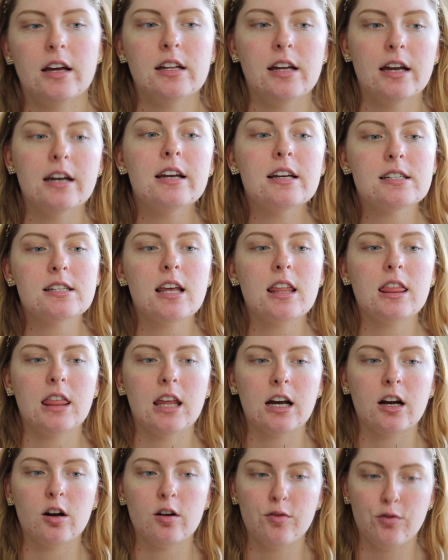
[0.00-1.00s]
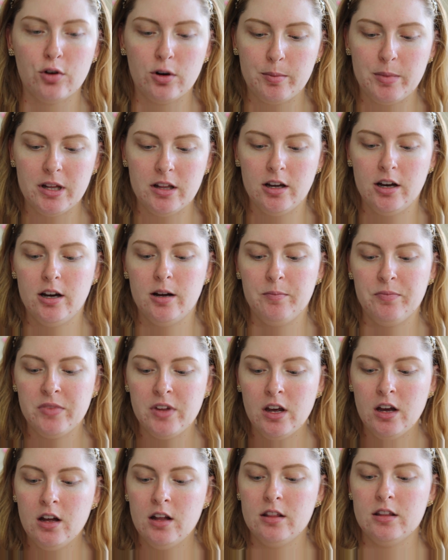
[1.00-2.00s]
is a thicker formula.
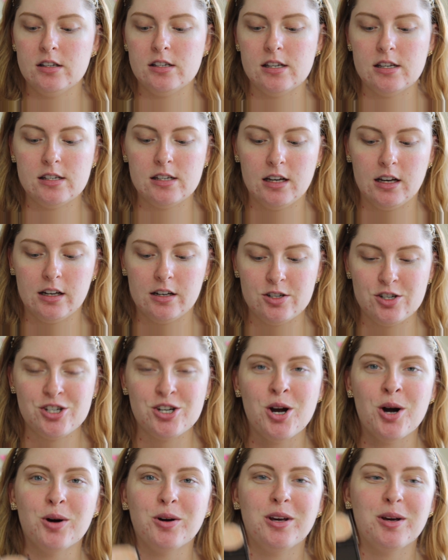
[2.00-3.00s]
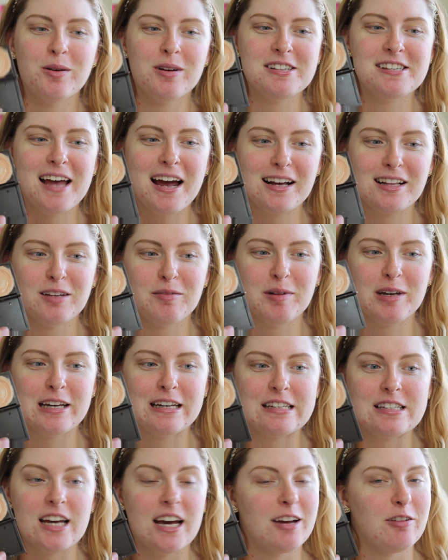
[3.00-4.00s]
This isn't going to show you exactly
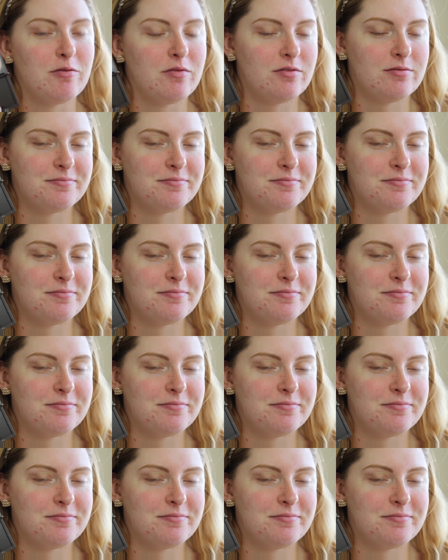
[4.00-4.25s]
because I